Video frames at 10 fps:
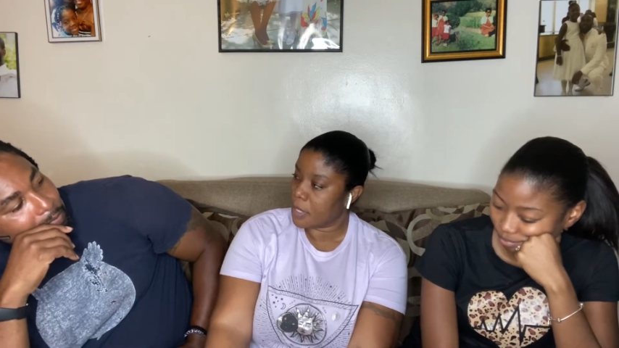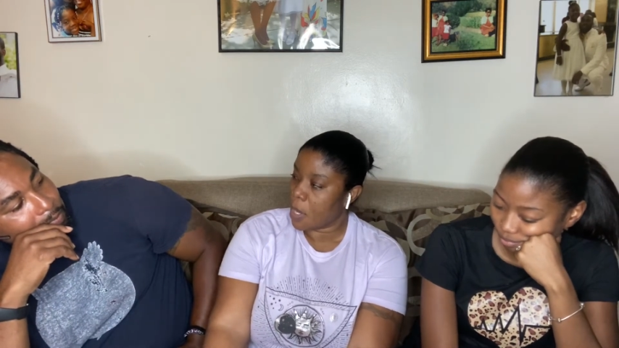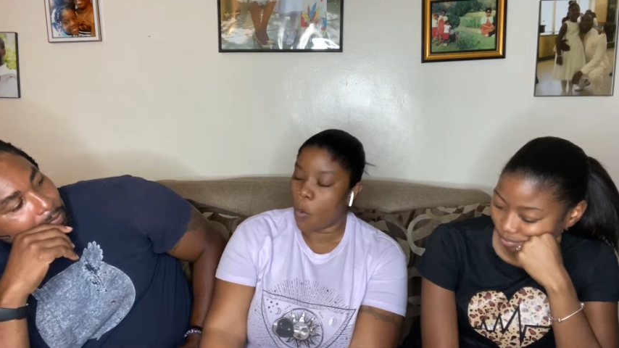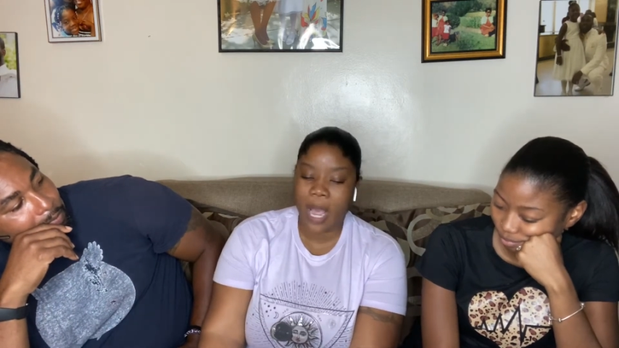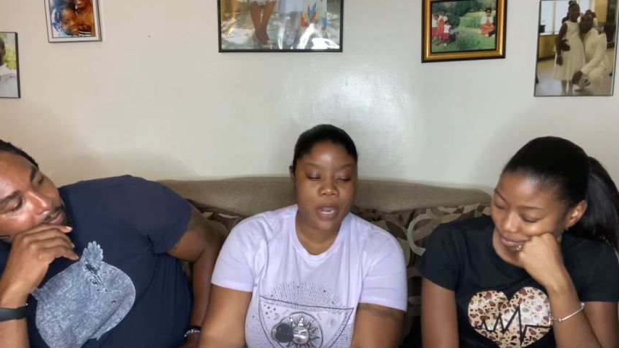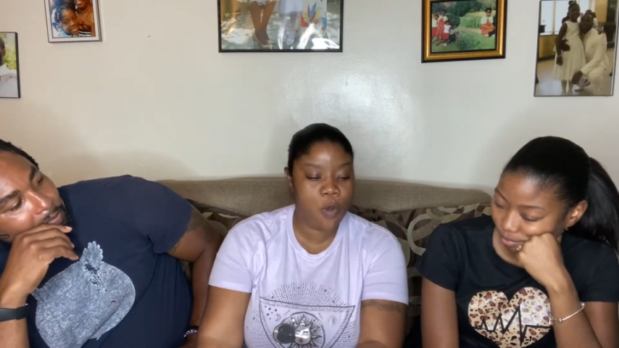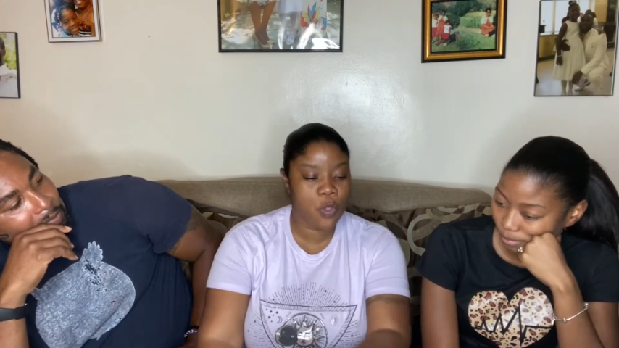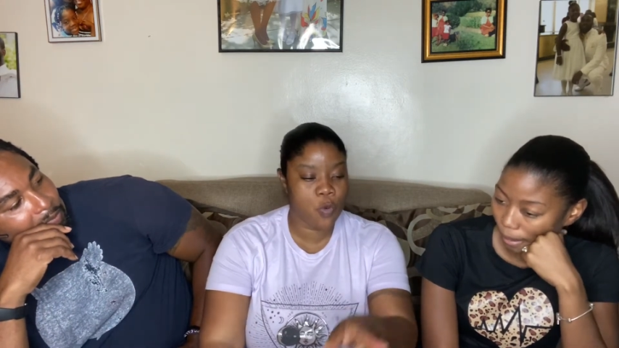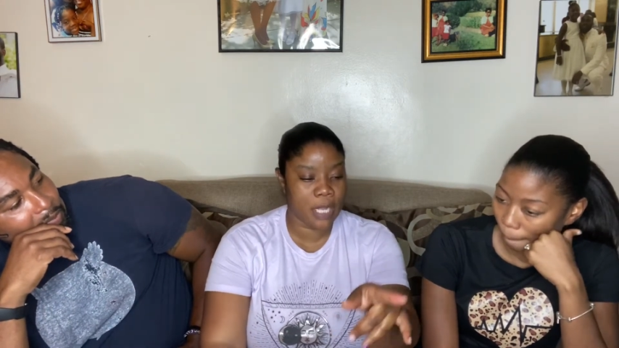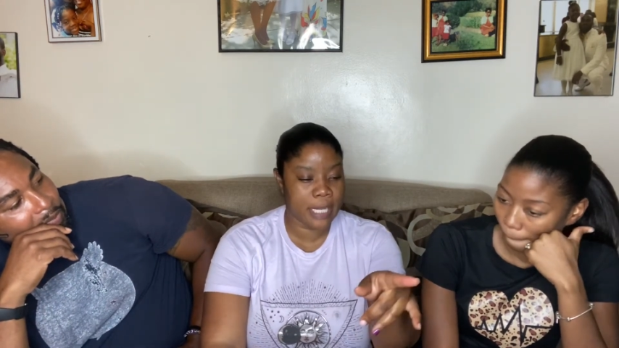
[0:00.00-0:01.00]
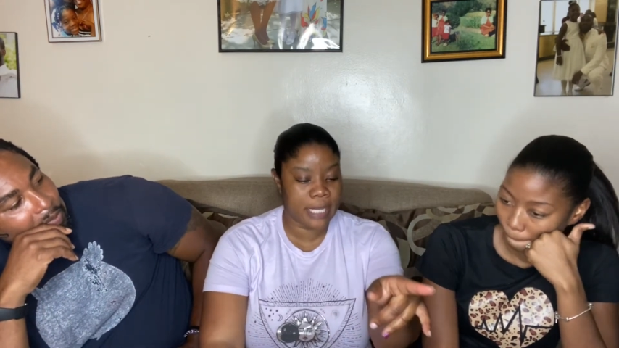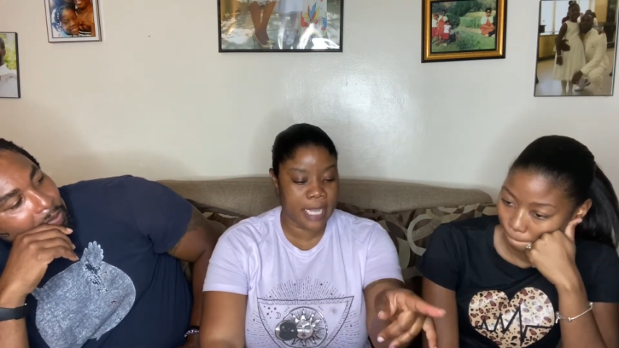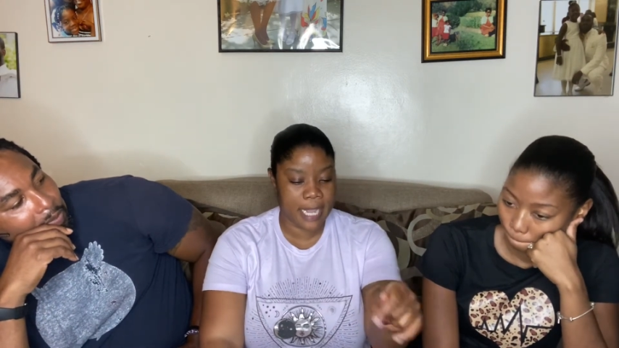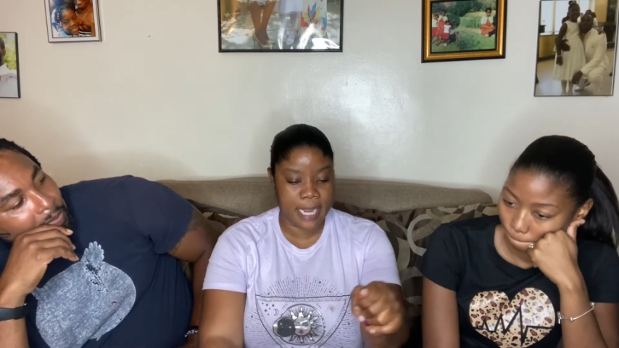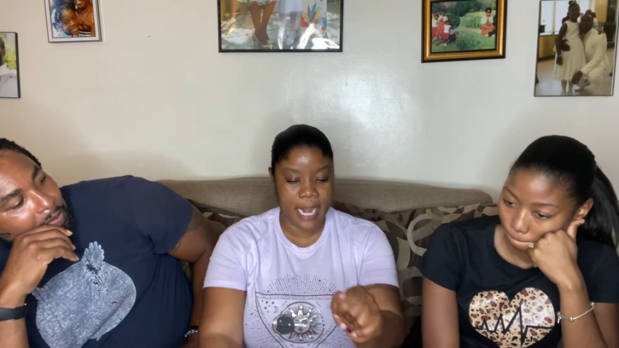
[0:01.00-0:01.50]
Speaker 1: Why don't use a
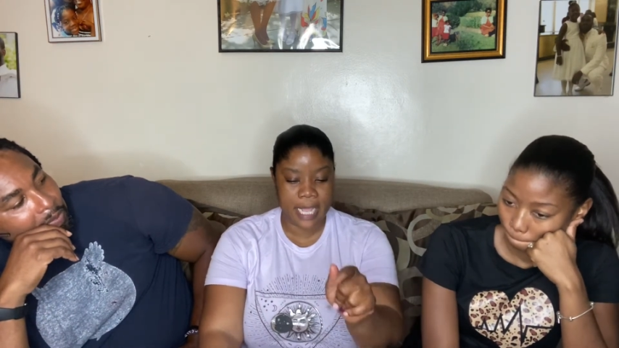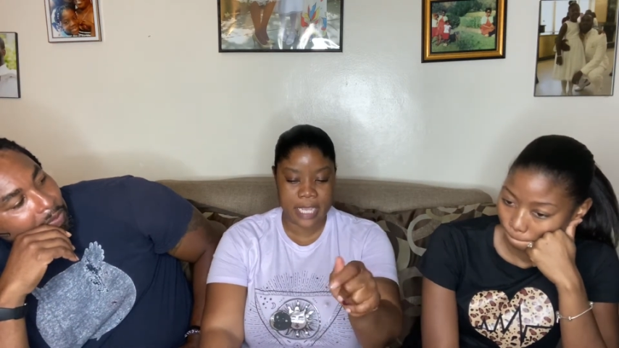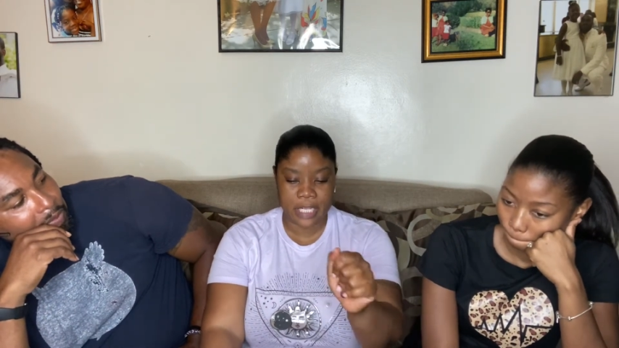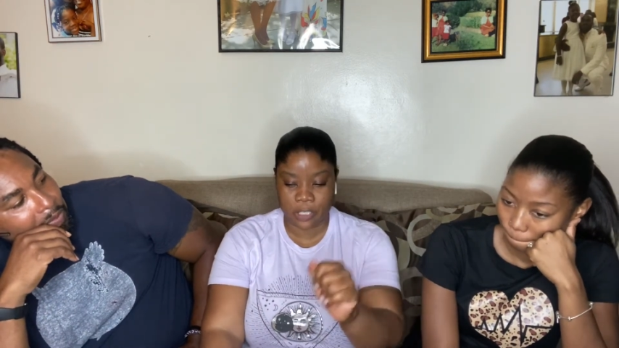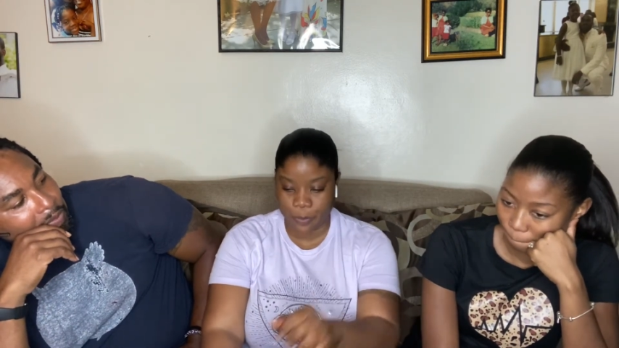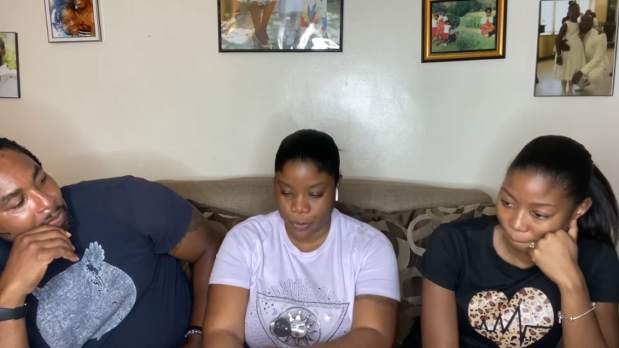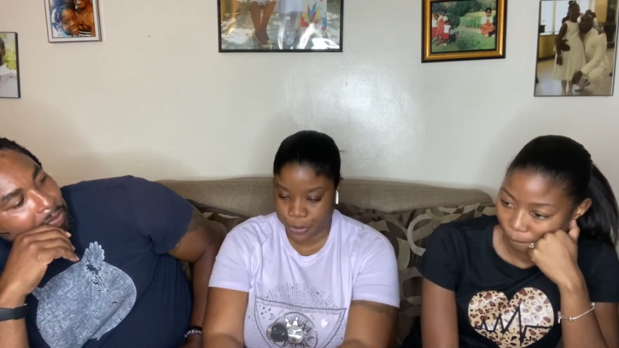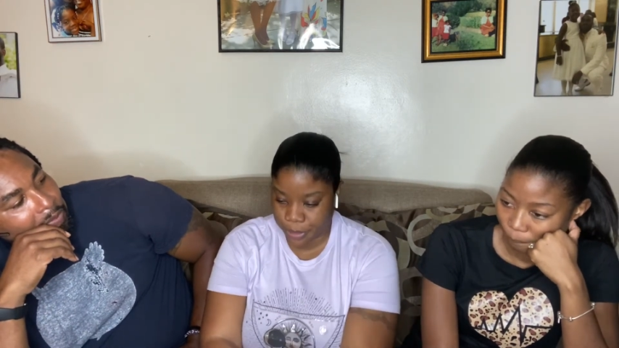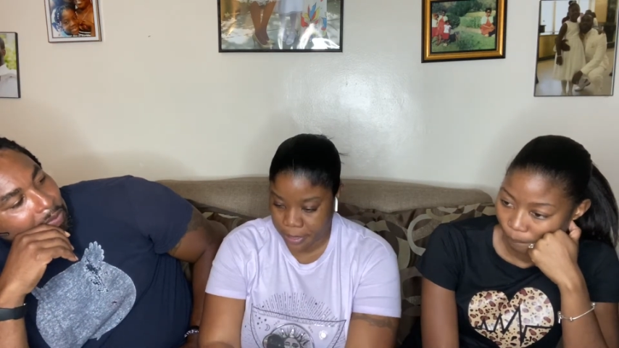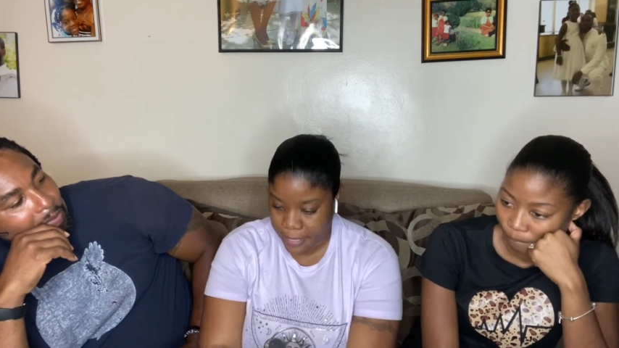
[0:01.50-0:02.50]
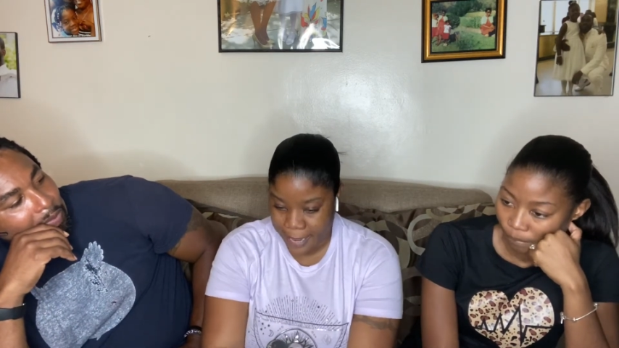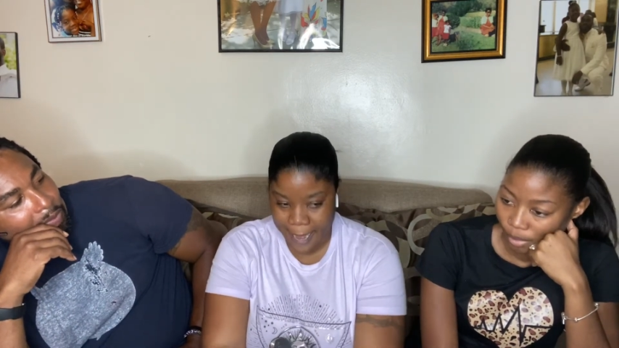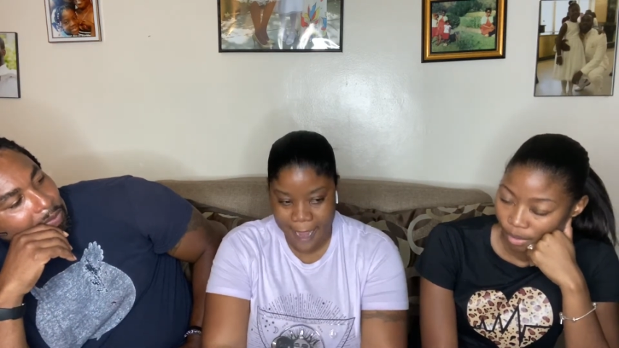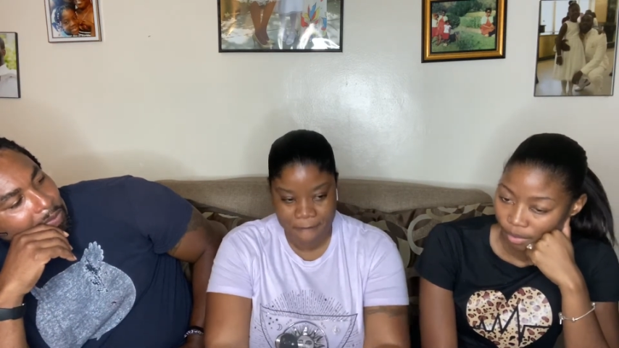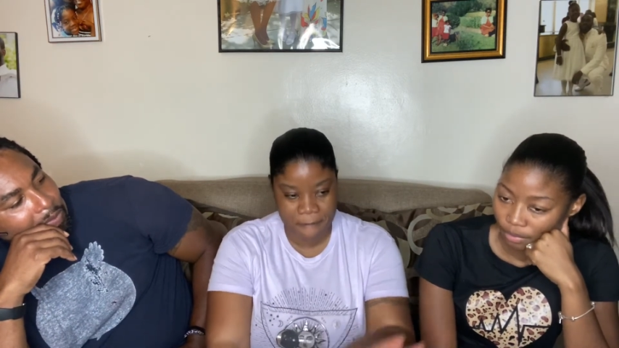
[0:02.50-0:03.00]
day in a each month? Like a
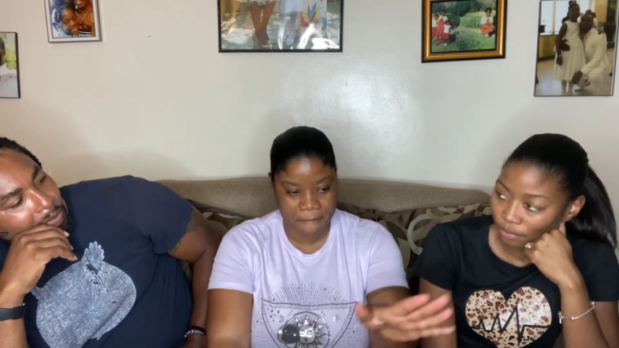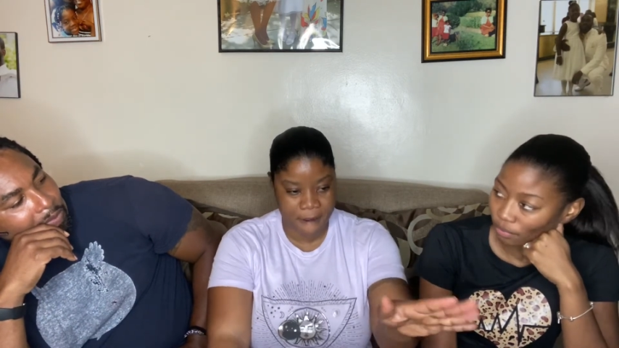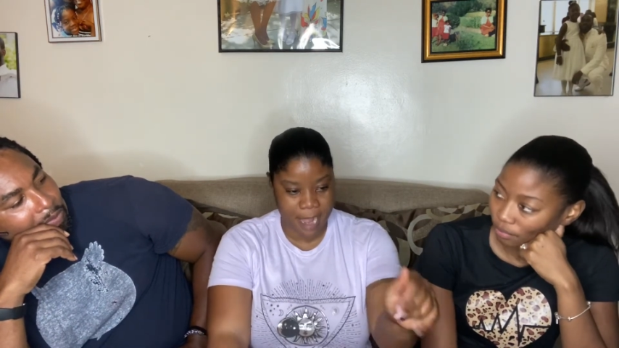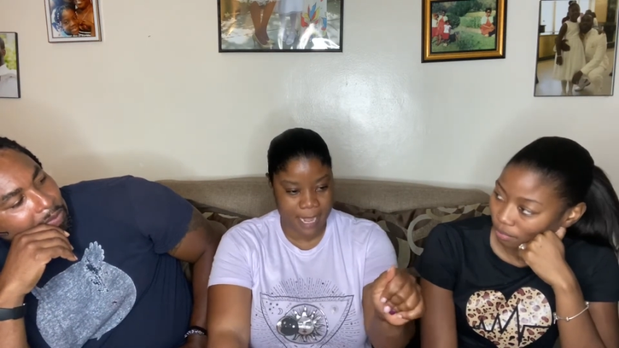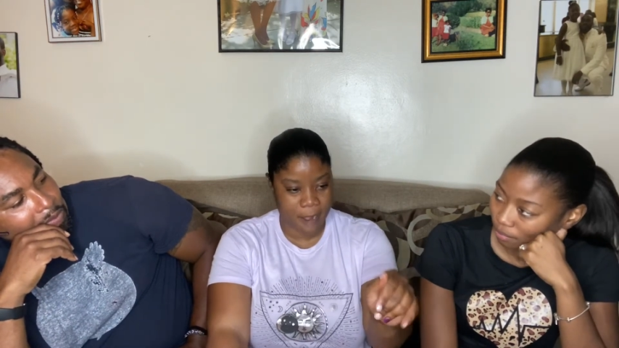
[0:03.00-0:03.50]
every like a